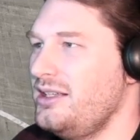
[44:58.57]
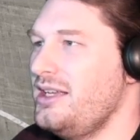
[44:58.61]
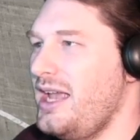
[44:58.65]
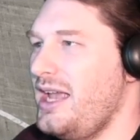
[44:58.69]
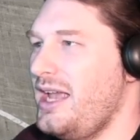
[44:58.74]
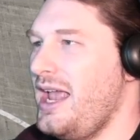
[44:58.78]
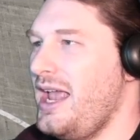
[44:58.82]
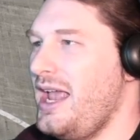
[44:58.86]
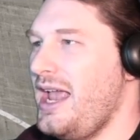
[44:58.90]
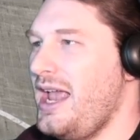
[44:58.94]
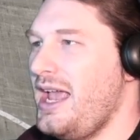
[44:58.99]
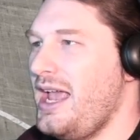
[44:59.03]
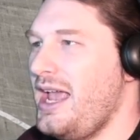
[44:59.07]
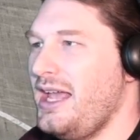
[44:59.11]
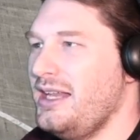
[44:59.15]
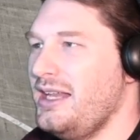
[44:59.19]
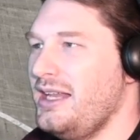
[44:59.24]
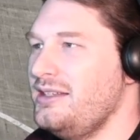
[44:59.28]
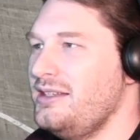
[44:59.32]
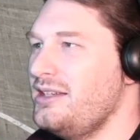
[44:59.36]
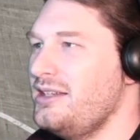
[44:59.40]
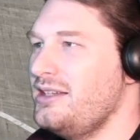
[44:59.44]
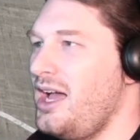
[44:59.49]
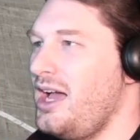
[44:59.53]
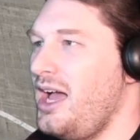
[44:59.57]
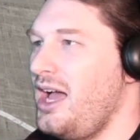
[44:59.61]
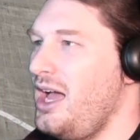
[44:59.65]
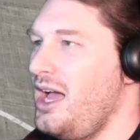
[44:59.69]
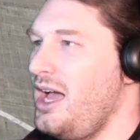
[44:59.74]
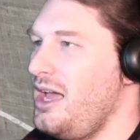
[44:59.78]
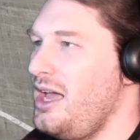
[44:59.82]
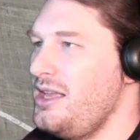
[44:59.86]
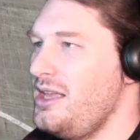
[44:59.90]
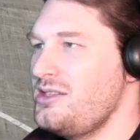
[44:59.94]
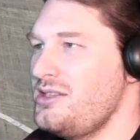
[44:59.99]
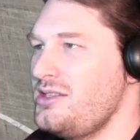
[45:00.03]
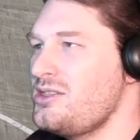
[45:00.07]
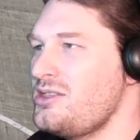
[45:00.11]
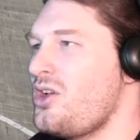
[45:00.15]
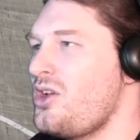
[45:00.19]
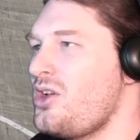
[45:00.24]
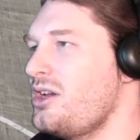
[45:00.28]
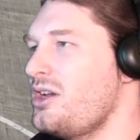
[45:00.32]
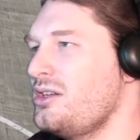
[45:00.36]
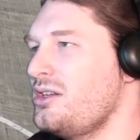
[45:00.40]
and it's not.